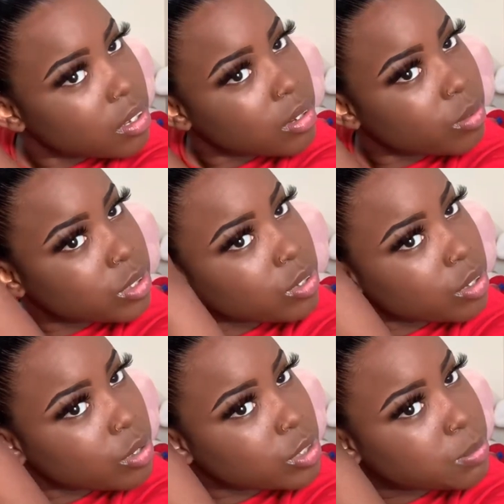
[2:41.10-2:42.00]
What you're gonna
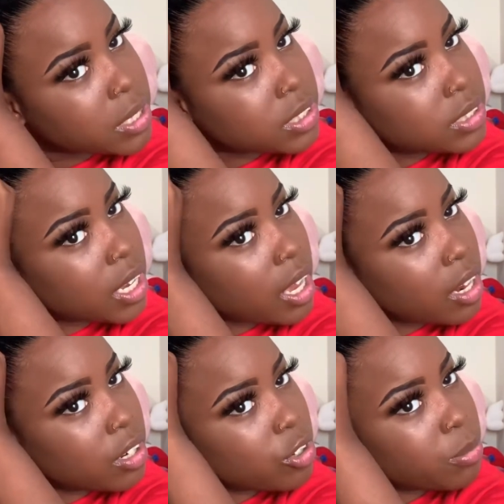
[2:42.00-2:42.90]
do is basically take out a
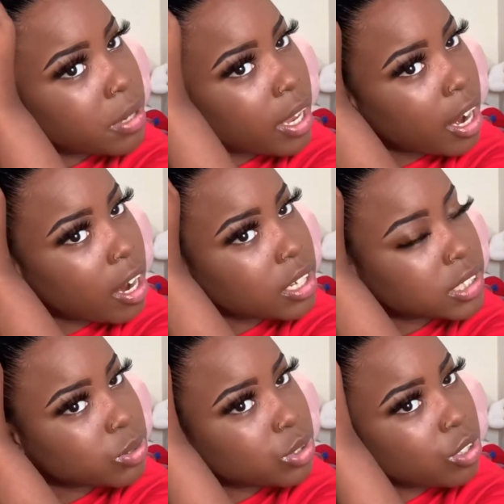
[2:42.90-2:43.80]
little bit of hair, because that's
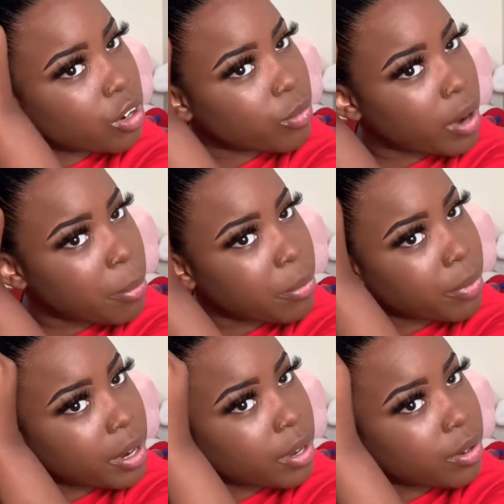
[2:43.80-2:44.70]
what you're gonna wrap
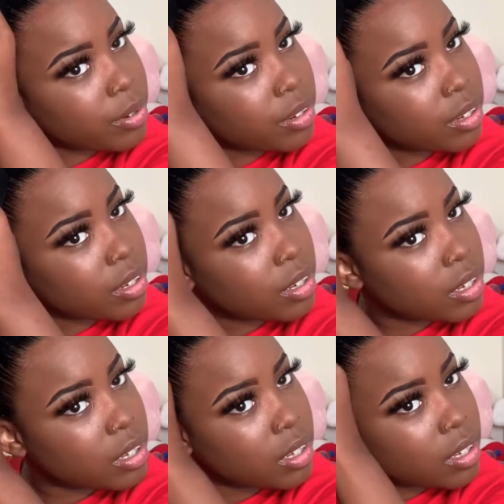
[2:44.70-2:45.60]
around.
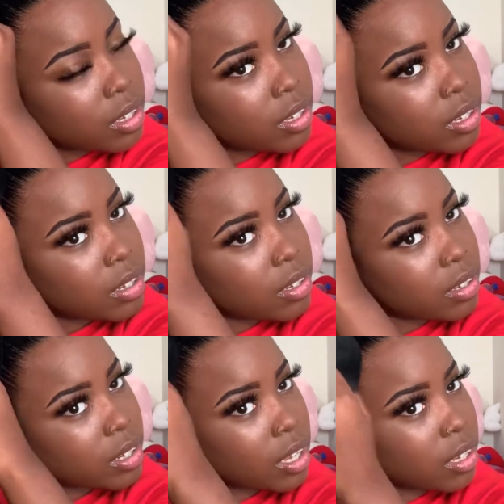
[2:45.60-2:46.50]

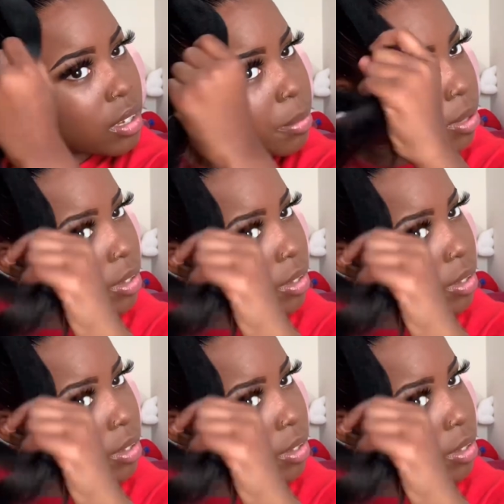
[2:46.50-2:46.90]
Like about